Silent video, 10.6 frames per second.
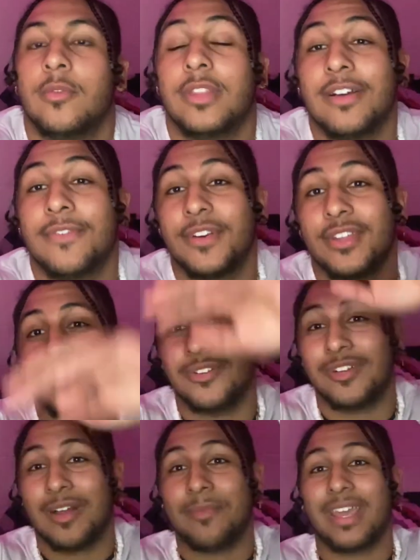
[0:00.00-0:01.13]
Without further ado,
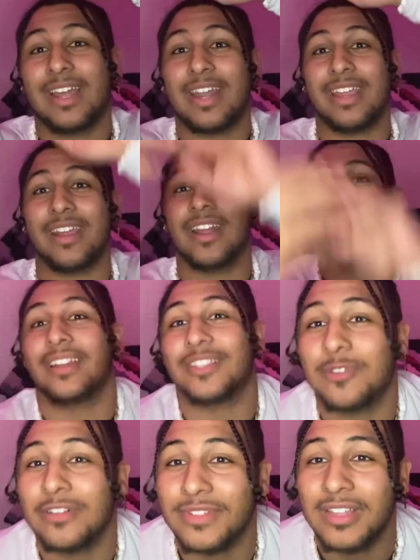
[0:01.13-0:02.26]
I'm gonna get out of here. I got a
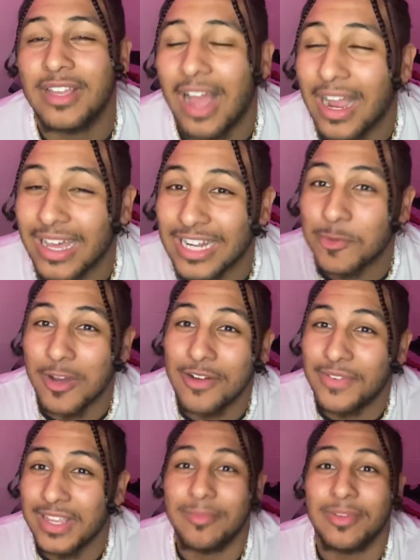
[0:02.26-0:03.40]
12, I got a 12 a.m.